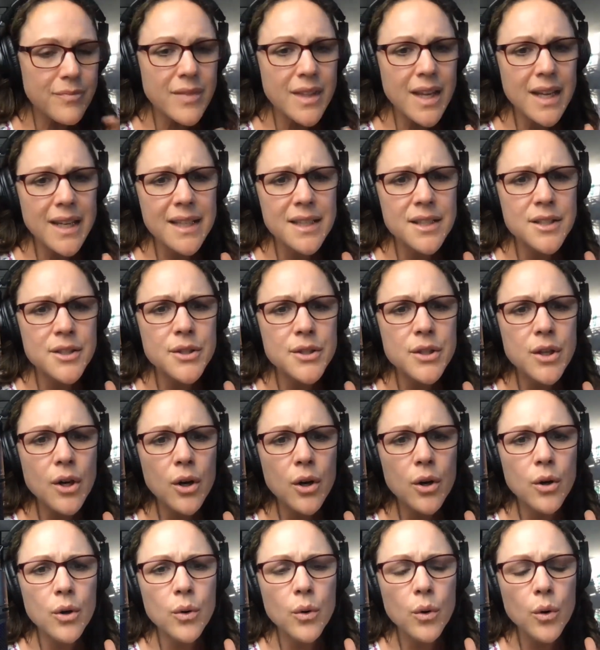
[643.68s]
And
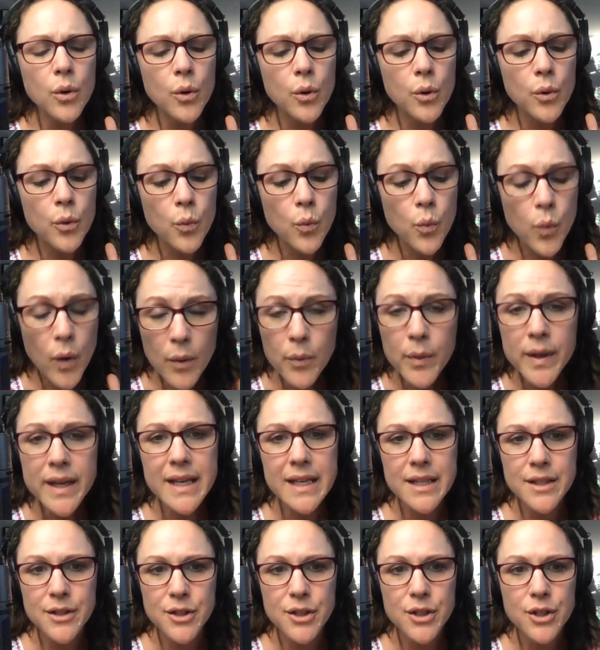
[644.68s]
so, what we
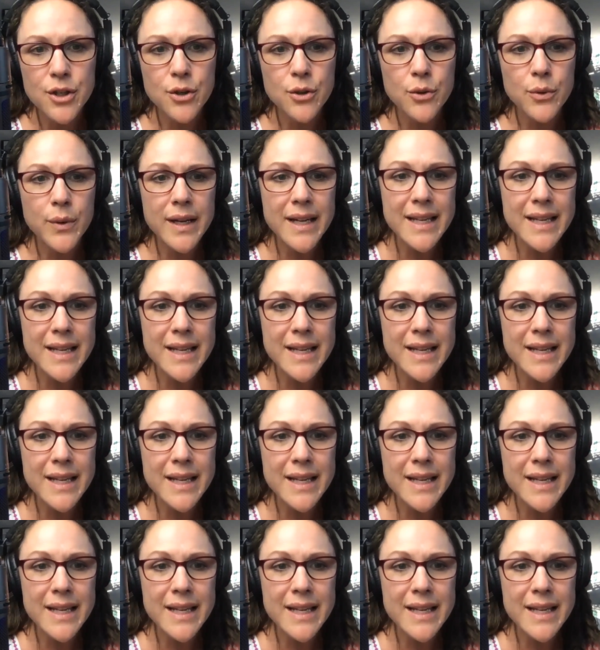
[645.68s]
can do